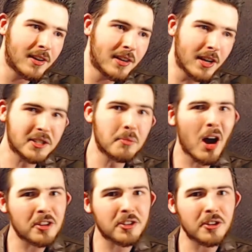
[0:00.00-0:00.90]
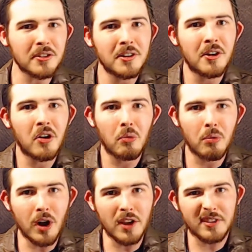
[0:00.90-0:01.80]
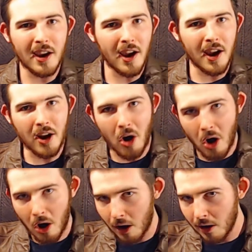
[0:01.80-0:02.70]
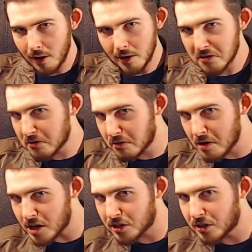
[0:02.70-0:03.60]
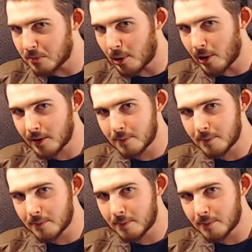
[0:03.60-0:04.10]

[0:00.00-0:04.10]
he's a monster with a heart? Question mark.